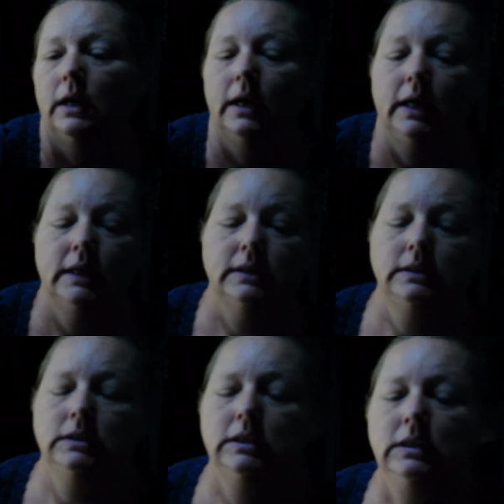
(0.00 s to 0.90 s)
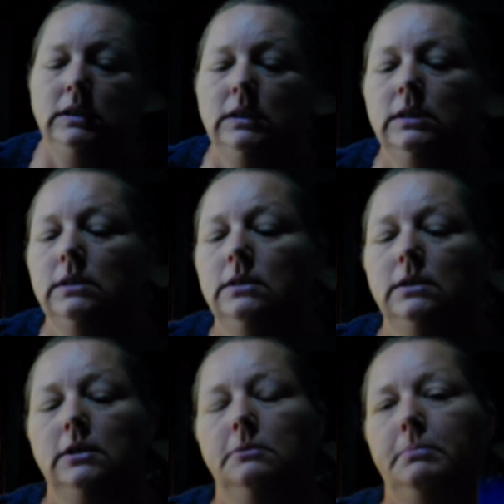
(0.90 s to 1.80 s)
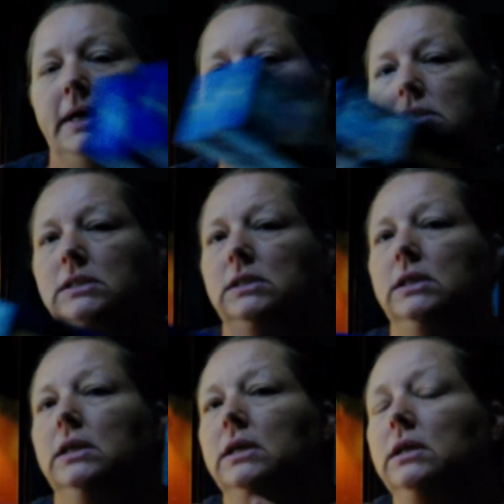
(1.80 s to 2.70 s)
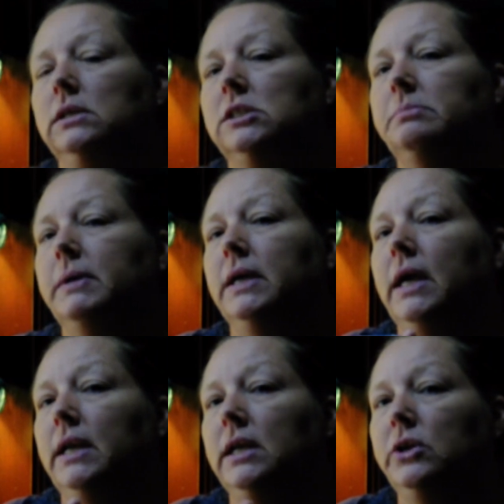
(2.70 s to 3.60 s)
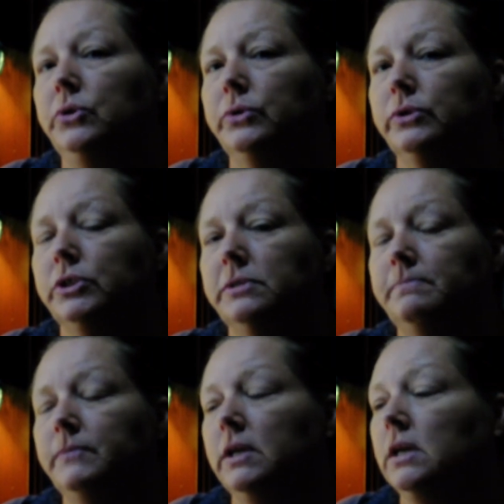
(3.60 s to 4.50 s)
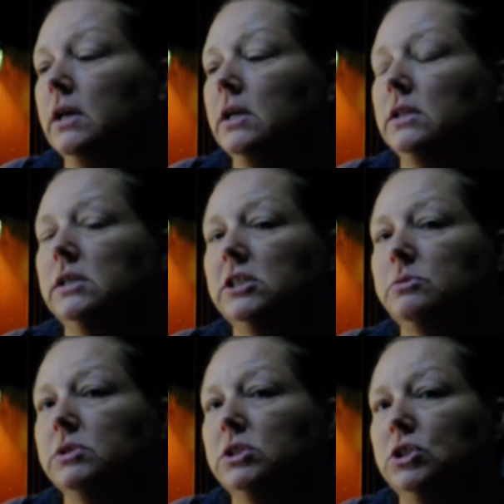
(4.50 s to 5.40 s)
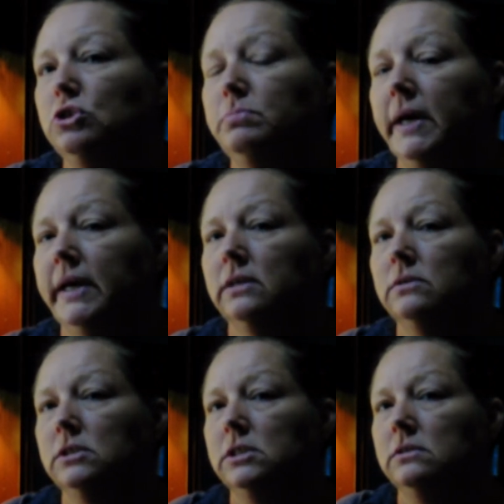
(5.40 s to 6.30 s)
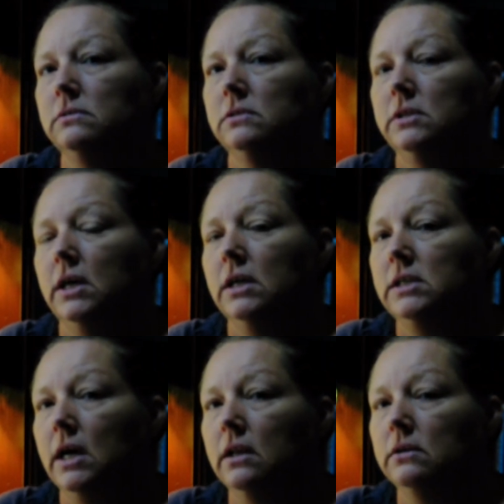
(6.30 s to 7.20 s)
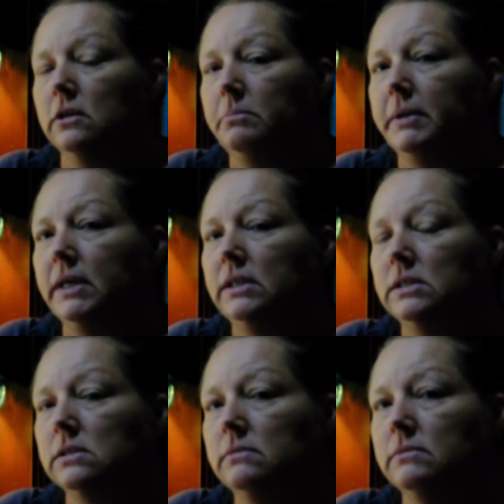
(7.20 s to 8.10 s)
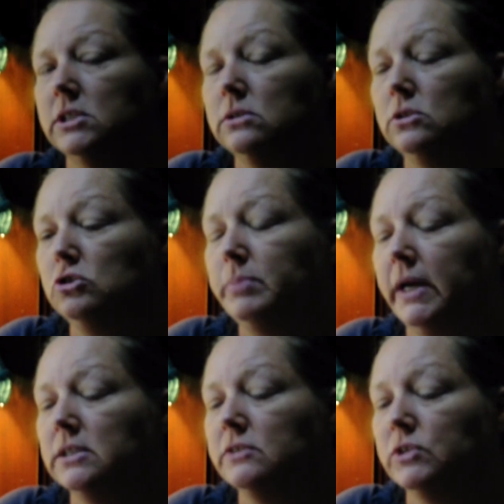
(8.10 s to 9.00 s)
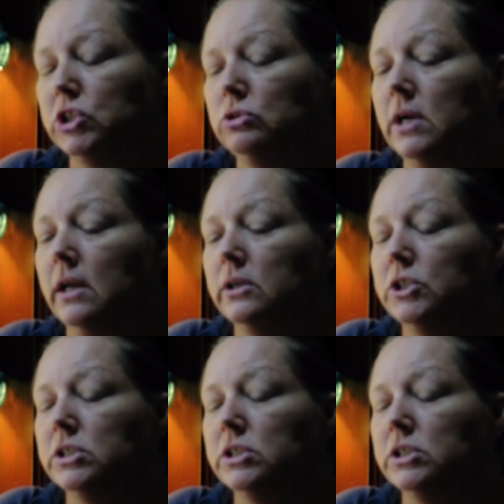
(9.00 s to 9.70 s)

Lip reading: And pasta, spaghetti noodles. This was 2 pounds, $1 a piece. So 2 pounds for $2.